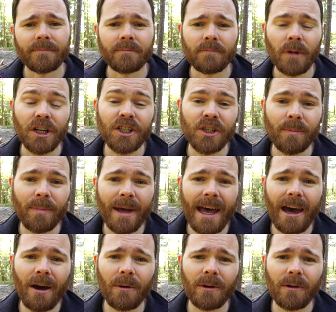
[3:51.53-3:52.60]
much
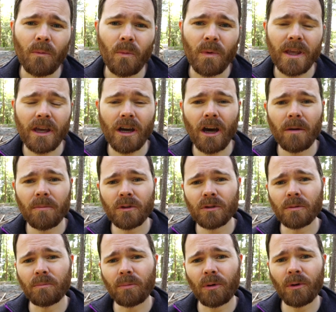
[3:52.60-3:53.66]
about, we come
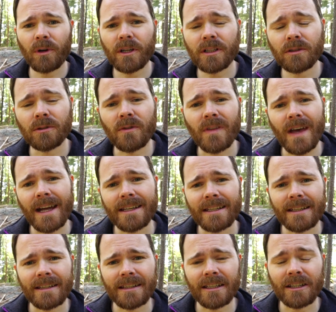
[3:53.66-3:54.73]
to point to that
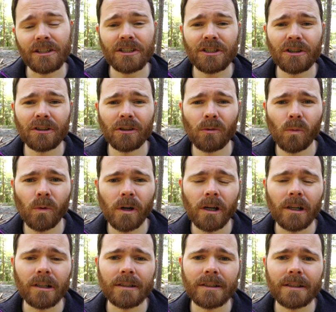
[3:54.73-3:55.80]
in the external
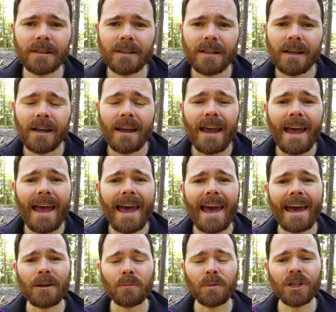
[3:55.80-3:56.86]
world
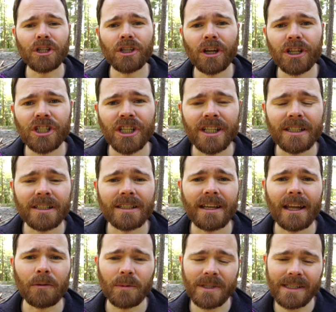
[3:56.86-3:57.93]
and we judge it
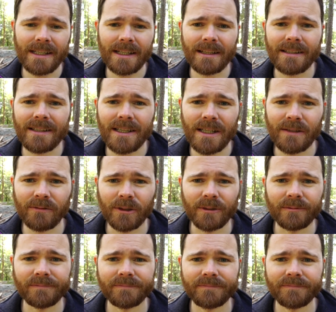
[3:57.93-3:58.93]
and we see it as evil.